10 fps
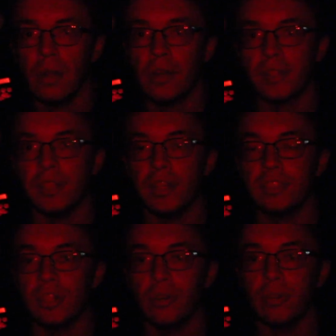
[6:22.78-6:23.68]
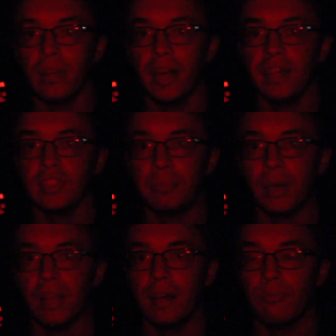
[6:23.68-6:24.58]
Alrighty, so the last of
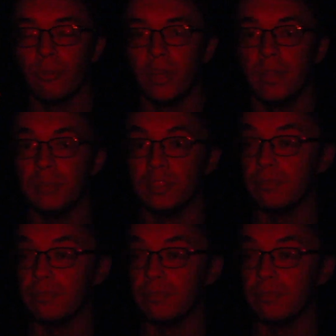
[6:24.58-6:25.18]
my light frames